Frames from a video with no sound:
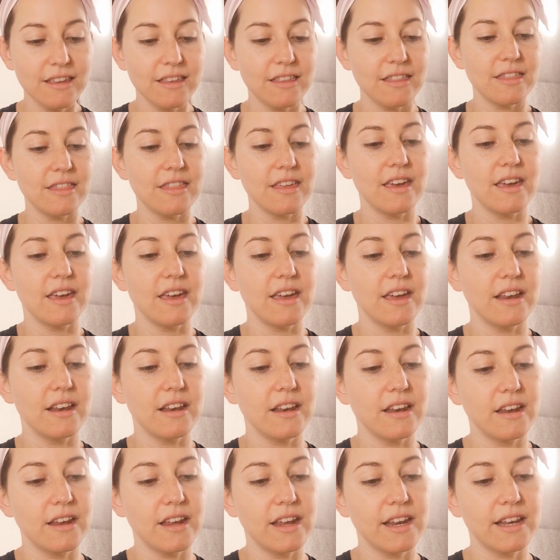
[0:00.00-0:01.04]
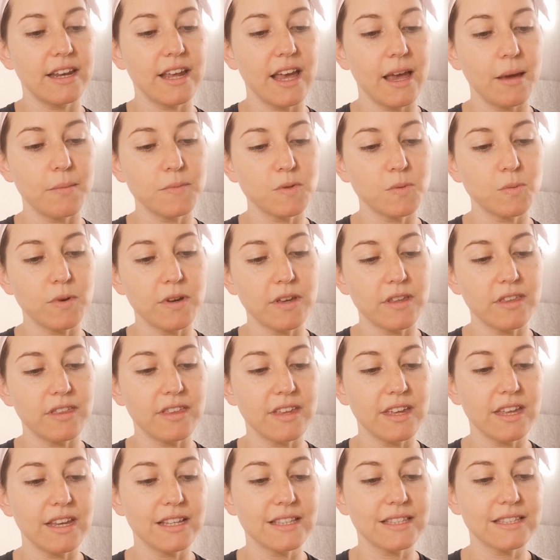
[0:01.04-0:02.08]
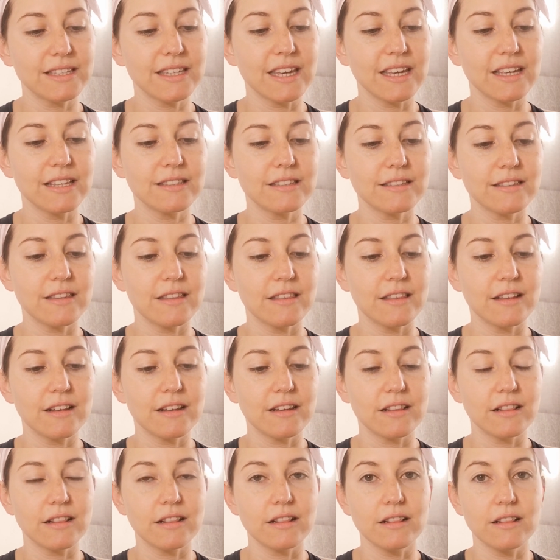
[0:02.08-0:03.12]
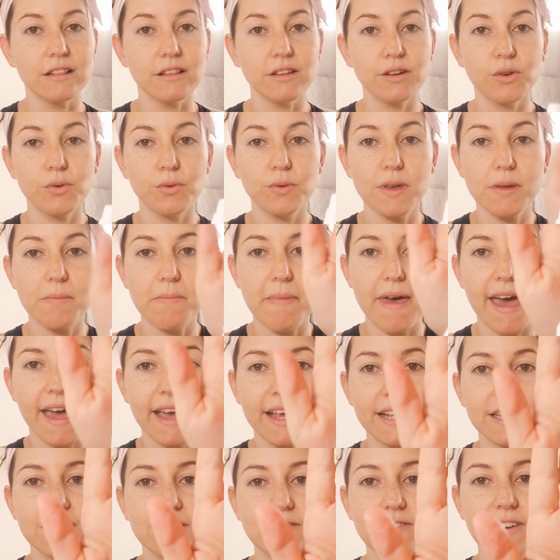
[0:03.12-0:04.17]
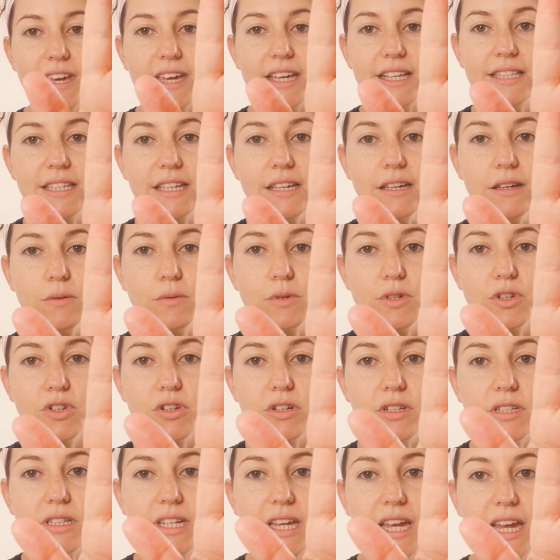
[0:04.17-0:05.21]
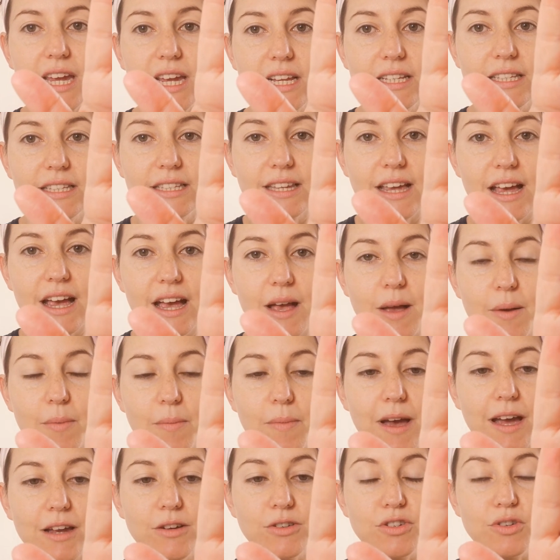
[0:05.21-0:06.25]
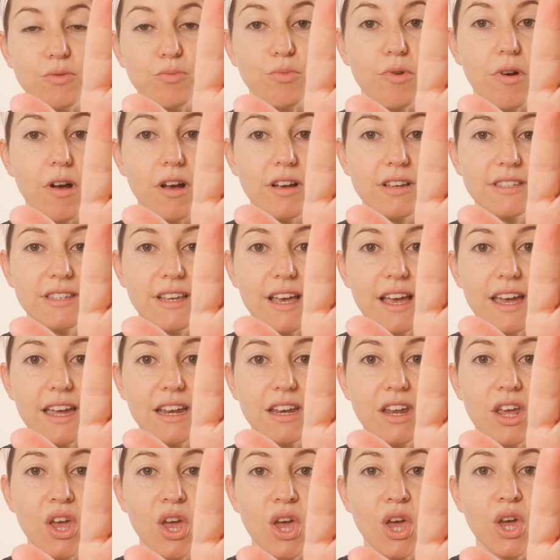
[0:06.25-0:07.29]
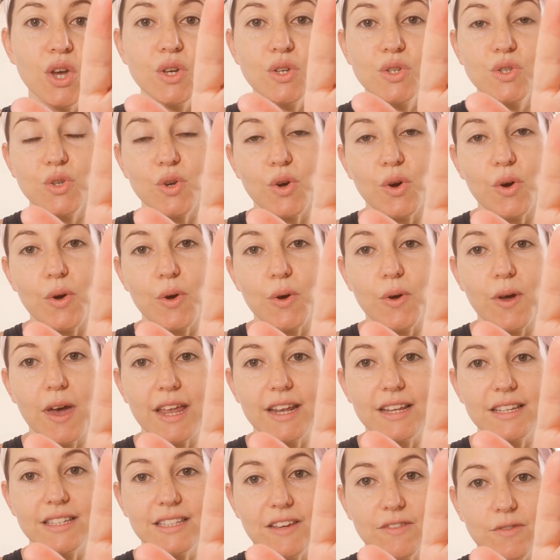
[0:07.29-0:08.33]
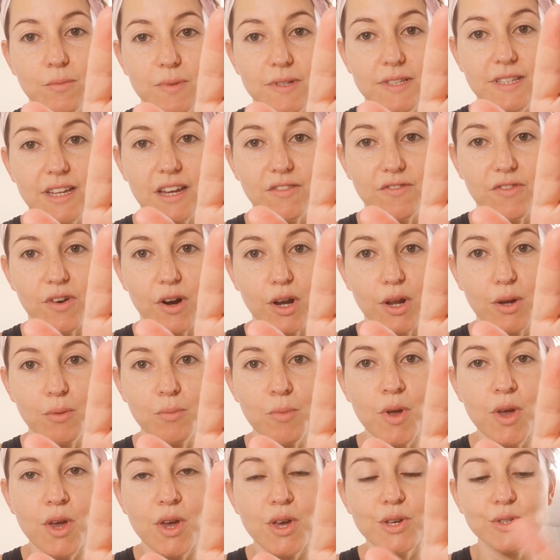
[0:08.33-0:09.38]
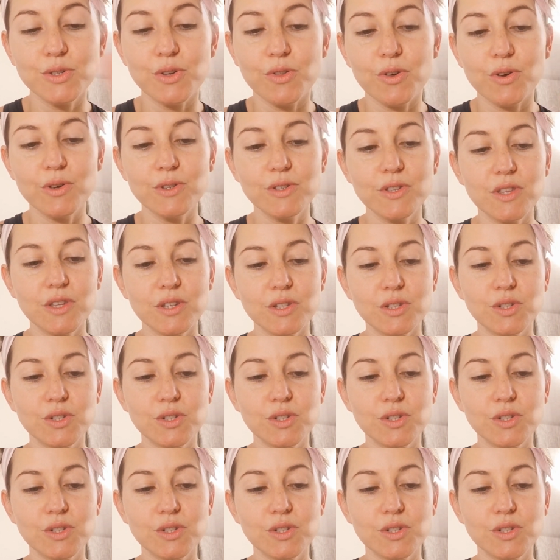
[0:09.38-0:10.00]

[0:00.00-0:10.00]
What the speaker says: Then it comes with, in its kits, the little cream activator, which contains hydrogen peroxide, so at a 7% volume. So those are the